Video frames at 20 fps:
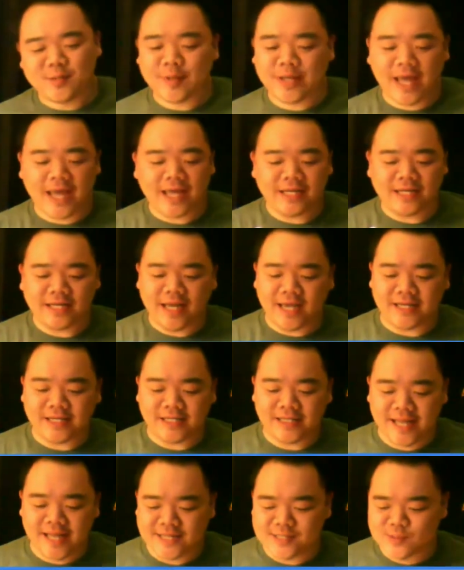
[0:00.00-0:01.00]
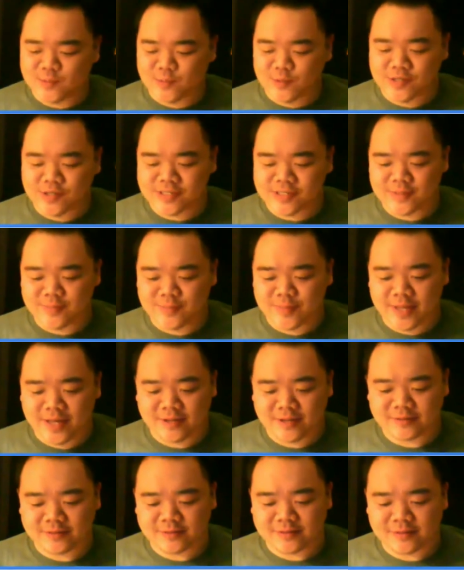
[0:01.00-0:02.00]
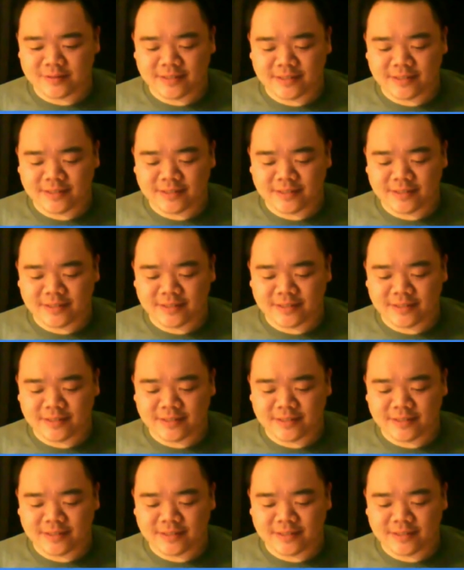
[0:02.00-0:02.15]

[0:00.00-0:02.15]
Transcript: but any last words about